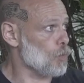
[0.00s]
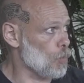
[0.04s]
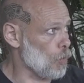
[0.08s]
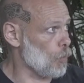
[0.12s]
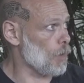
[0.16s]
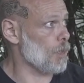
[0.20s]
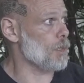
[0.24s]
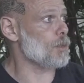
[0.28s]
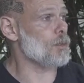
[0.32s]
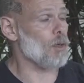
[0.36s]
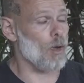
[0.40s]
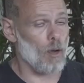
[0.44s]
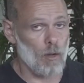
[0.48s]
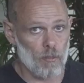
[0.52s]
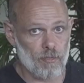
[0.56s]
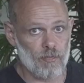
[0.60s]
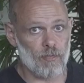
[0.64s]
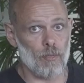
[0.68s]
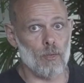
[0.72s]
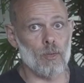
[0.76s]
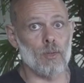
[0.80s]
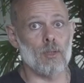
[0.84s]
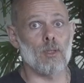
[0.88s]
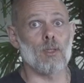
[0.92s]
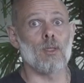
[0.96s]
Do it
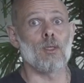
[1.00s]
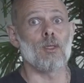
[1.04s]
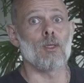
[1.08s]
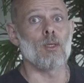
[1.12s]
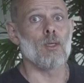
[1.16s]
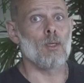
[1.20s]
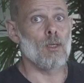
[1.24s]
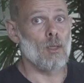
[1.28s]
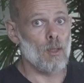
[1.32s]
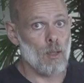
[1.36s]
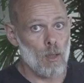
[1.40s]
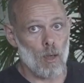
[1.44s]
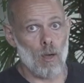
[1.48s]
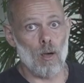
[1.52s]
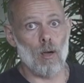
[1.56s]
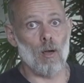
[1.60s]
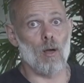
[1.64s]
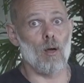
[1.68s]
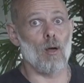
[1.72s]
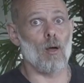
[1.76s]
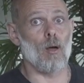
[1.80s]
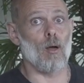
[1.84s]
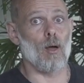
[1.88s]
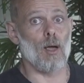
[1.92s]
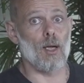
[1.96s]
often
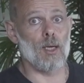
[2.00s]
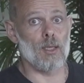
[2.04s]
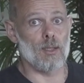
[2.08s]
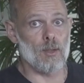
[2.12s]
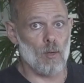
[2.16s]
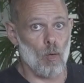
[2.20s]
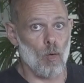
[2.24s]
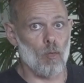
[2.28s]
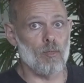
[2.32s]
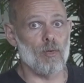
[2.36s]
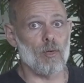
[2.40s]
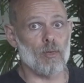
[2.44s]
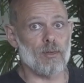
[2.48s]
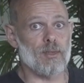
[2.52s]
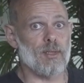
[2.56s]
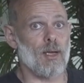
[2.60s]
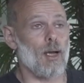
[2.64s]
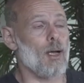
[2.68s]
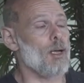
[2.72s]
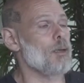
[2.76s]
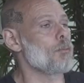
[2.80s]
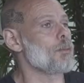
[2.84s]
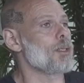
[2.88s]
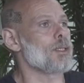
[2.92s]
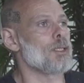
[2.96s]
and over
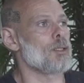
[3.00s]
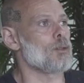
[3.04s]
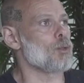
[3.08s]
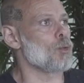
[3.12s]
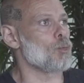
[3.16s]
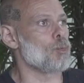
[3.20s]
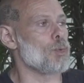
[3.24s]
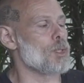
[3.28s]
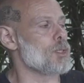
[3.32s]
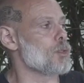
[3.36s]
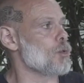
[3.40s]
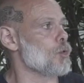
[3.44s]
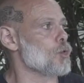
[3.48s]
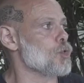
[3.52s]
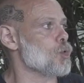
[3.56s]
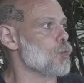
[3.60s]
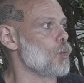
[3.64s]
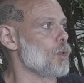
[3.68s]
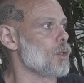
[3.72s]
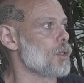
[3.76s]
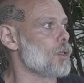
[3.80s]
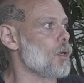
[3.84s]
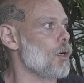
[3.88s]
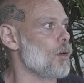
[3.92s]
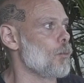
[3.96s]
time, and then the results
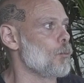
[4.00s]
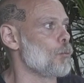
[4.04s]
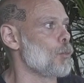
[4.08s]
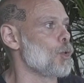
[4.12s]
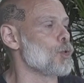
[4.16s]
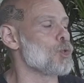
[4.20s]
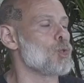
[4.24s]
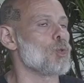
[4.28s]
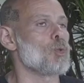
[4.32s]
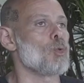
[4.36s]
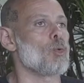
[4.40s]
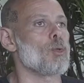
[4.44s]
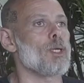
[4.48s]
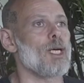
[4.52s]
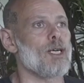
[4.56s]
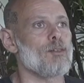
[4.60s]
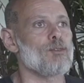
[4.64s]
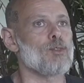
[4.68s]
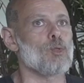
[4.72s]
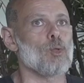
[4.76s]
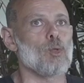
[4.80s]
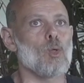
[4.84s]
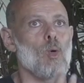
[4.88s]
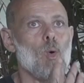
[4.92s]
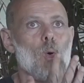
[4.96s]
will come. But you don't
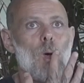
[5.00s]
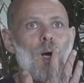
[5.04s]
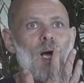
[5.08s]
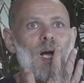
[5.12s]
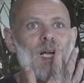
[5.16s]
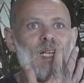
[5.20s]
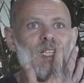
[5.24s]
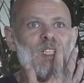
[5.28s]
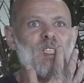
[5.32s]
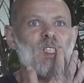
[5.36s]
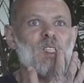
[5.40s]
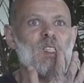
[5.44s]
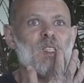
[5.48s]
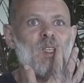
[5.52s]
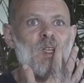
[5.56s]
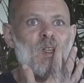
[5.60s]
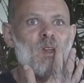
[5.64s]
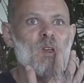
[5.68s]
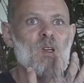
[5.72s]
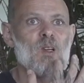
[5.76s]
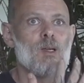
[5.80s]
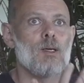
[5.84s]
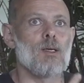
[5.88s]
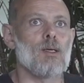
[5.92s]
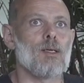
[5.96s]
have to go as
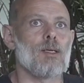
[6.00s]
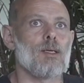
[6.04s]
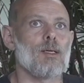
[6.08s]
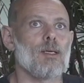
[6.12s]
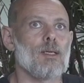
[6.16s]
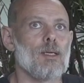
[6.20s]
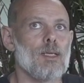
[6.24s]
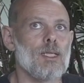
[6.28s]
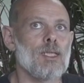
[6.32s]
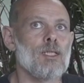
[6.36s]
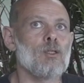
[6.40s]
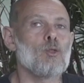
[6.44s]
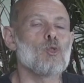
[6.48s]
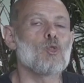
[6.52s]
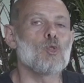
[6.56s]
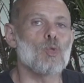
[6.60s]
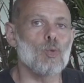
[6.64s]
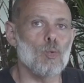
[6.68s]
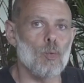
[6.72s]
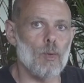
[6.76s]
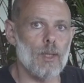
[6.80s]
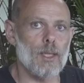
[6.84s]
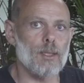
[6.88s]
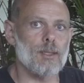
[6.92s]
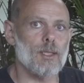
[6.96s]

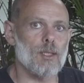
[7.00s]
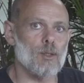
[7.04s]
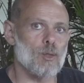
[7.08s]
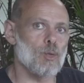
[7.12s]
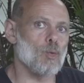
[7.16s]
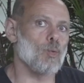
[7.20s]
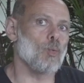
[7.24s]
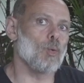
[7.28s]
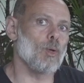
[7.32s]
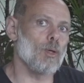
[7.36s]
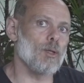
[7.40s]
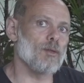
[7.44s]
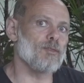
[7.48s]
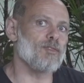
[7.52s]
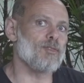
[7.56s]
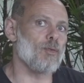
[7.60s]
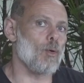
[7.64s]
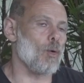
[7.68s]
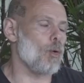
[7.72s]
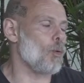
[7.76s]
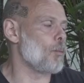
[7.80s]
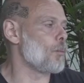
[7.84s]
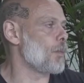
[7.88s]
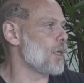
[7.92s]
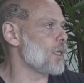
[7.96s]
into it as you will
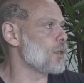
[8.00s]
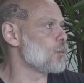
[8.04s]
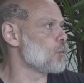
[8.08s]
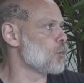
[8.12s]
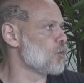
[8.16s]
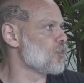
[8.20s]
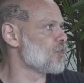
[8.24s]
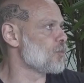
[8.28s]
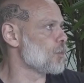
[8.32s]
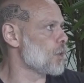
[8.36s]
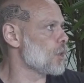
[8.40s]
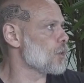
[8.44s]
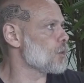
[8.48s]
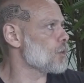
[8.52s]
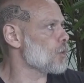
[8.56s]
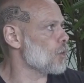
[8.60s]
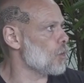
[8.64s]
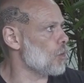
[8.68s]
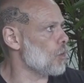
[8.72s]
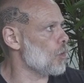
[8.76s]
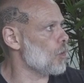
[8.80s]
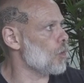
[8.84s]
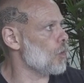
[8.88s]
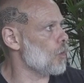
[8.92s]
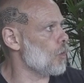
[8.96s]
for a main movement
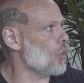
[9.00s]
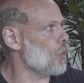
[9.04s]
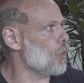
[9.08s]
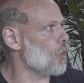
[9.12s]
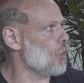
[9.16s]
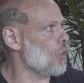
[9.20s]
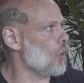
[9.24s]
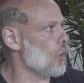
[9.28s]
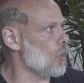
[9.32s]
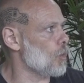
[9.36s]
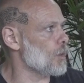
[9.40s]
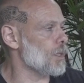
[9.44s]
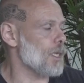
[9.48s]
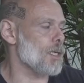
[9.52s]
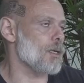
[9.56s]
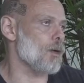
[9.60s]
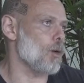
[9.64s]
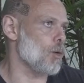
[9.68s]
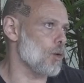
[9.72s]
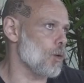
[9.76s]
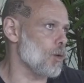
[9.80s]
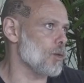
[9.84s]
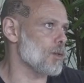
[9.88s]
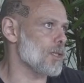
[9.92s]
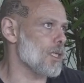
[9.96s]
or
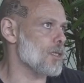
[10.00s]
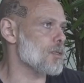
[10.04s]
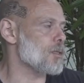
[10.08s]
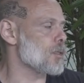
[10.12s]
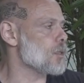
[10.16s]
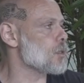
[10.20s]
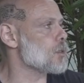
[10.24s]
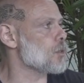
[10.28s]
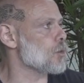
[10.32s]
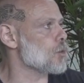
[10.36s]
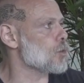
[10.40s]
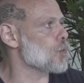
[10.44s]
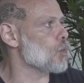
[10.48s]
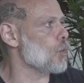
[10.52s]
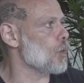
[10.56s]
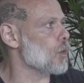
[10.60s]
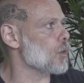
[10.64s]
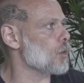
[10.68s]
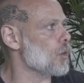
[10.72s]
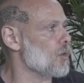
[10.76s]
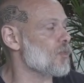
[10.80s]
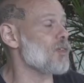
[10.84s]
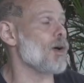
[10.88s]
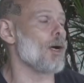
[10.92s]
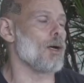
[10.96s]
an assistance work,
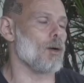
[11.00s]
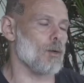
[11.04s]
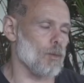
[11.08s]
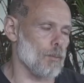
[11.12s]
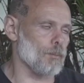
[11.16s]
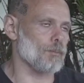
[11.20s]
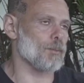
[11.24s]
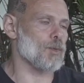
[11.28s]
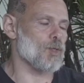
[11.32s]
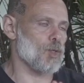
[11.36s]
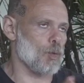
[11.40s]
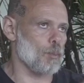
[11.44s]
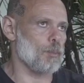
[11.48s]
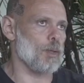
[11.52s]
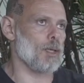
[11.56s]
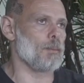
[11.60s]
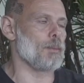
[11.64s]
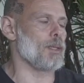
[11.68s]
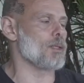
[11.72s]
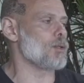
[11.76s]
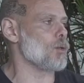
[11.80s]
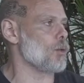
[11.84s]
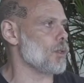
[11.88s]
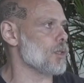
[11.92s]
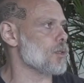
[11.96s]

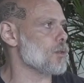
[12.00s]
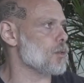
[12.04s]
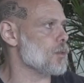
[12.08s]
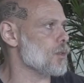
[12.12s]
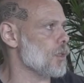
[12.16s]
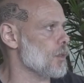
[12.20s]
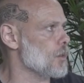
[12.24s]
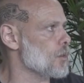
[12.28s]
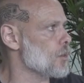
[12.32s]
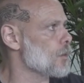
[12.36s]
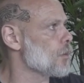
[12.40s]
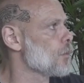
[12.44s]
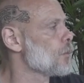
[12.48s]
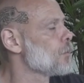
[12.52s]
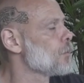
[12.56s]
supplemental exercise.